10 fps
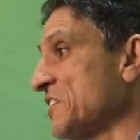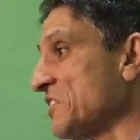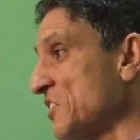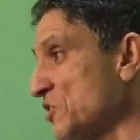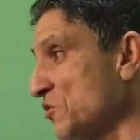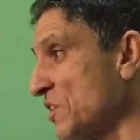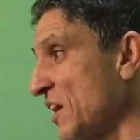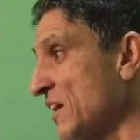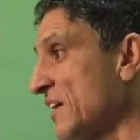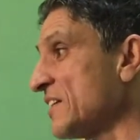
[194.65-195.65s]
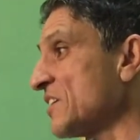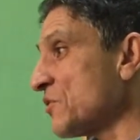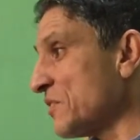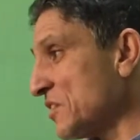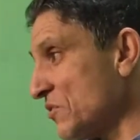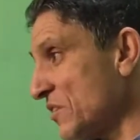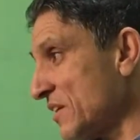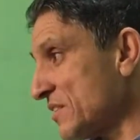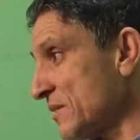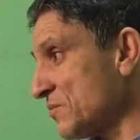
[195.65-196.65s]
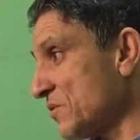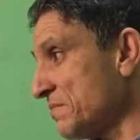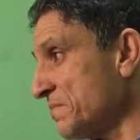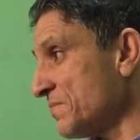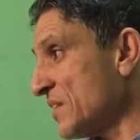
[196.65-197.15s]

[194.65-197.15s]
is reached to the interventricular septum.